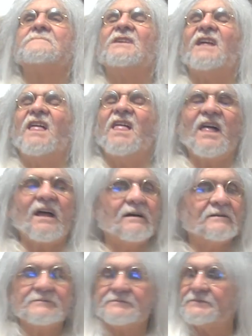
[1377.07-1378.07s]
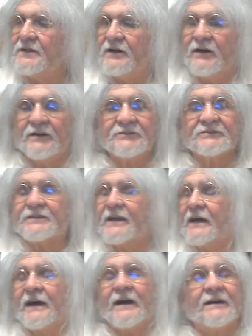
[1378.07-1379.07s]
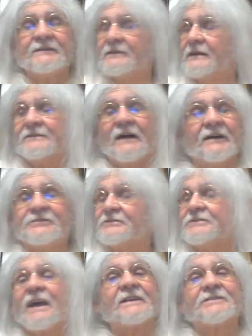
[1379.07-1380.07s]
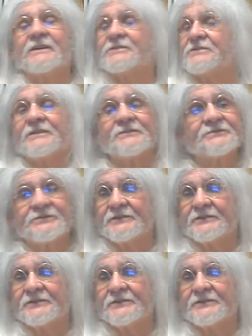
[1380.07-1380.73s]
Yeah, no, I just can't. I, I just can't touch this.